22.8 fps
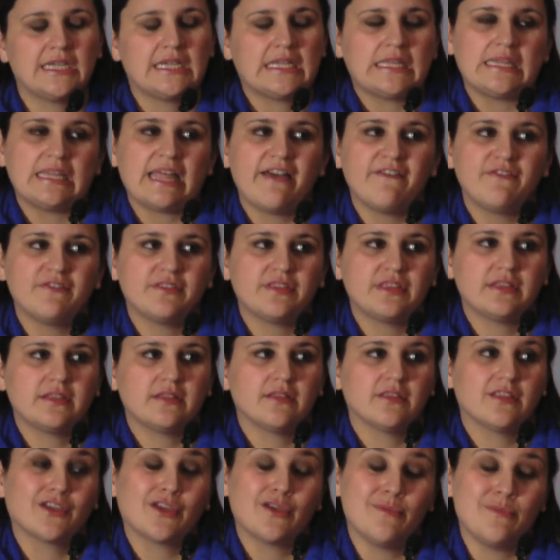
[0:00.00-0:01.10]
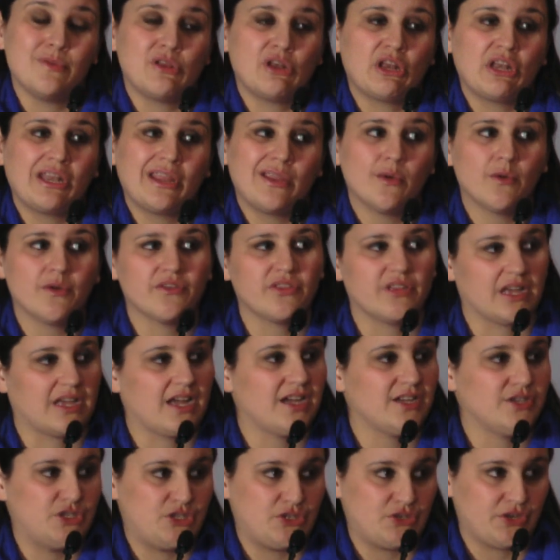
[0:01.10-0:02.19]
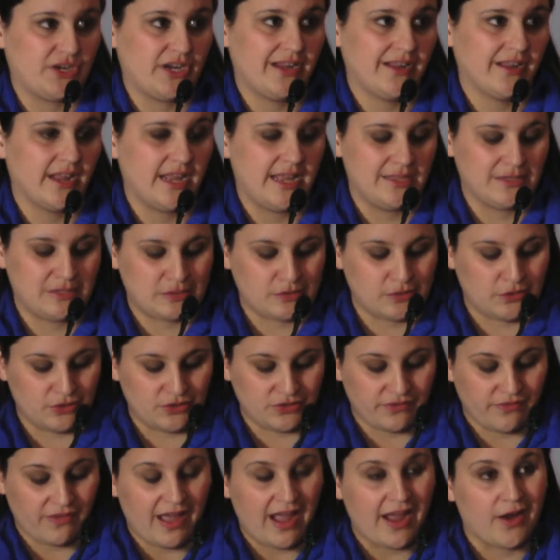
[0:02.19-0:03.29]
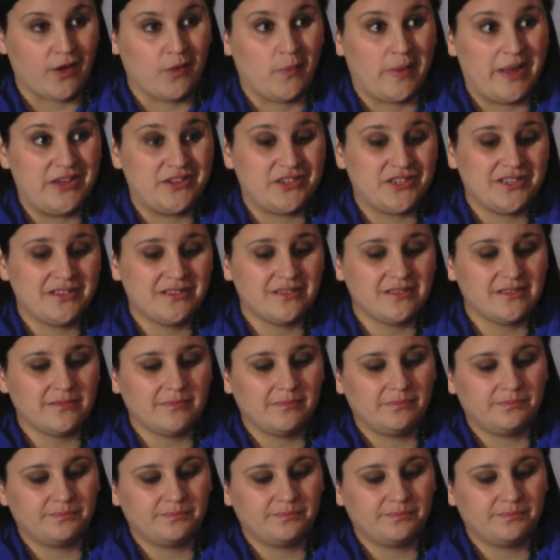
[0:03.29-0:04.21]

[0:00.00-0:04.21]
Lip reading: left the community or the country in search of higher wages.